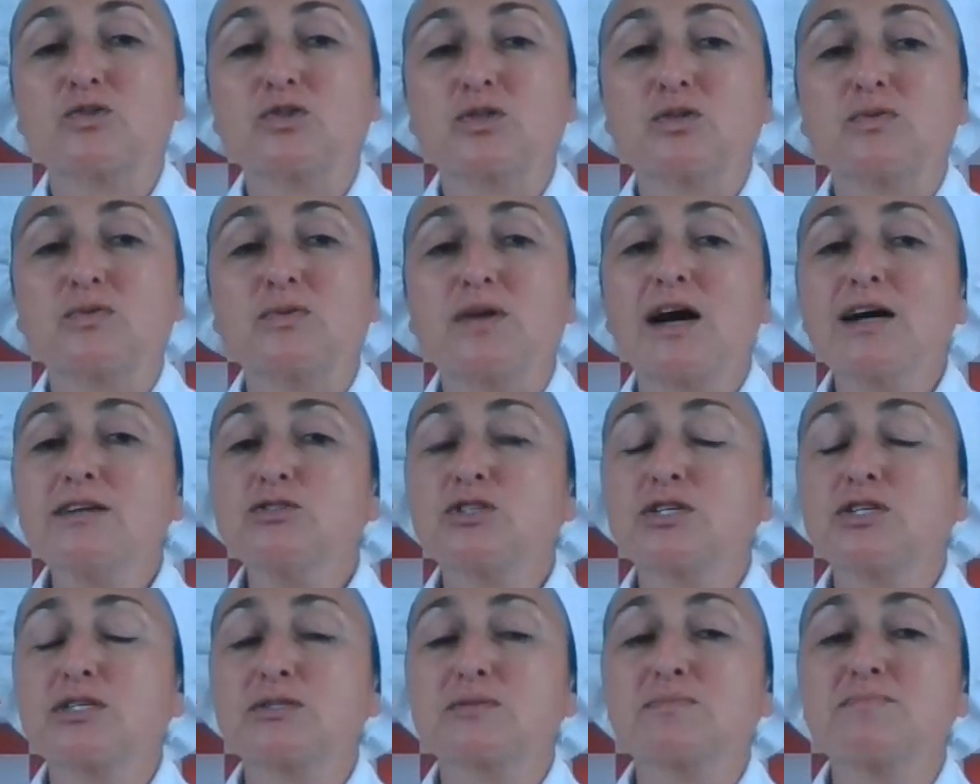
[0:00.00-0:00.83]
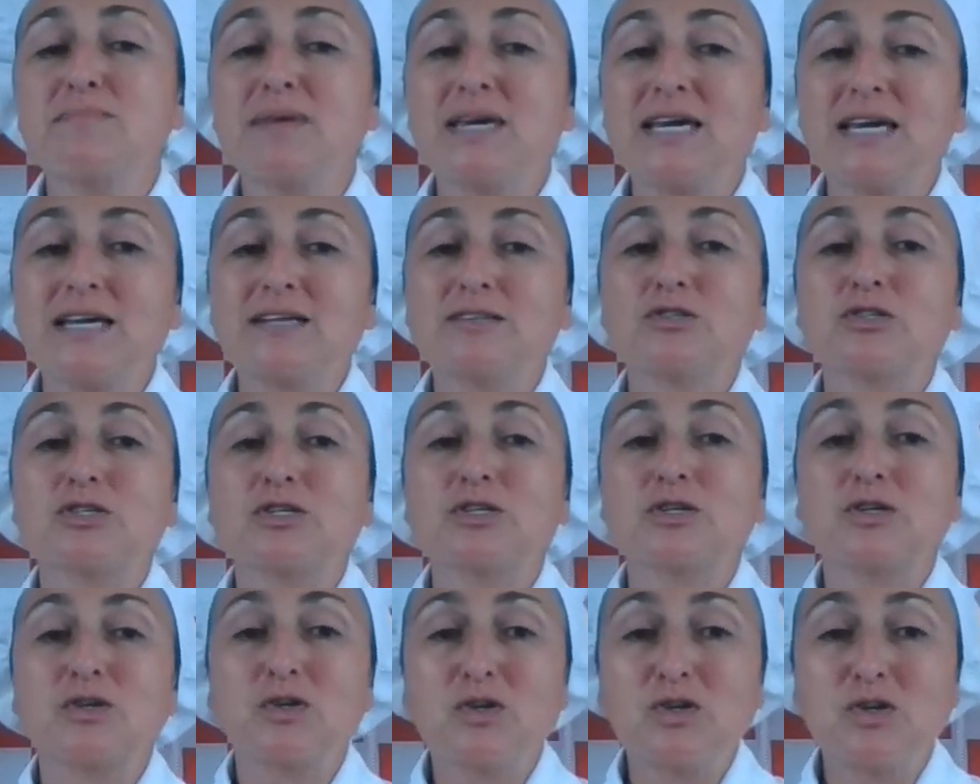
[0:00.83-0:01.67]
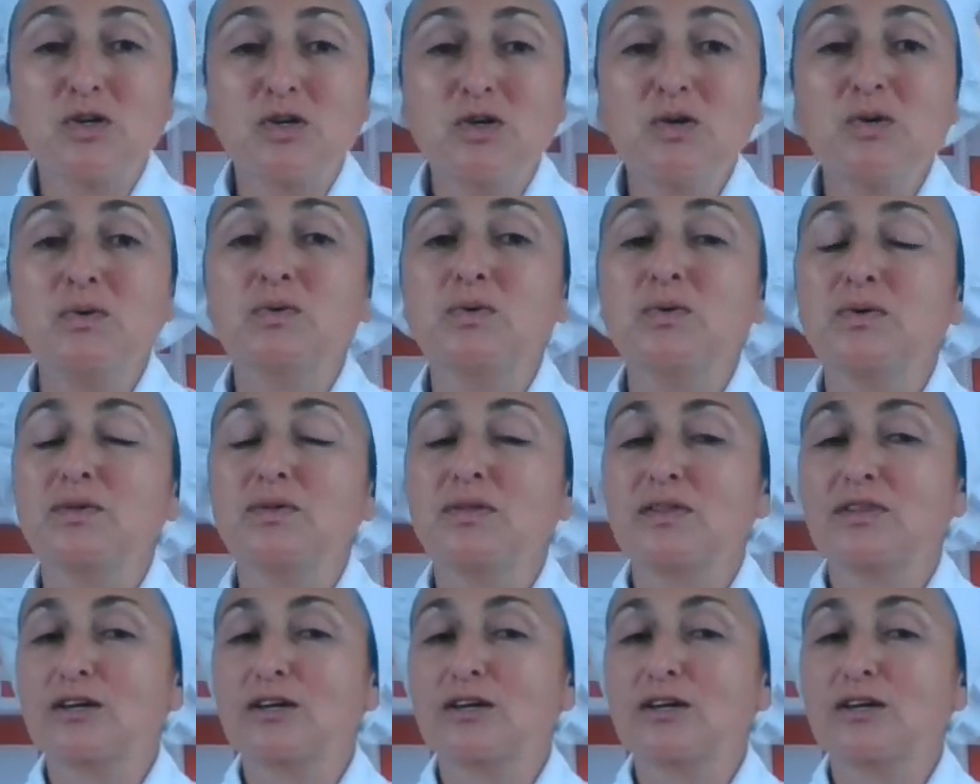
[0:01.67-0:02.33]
to not just meet you,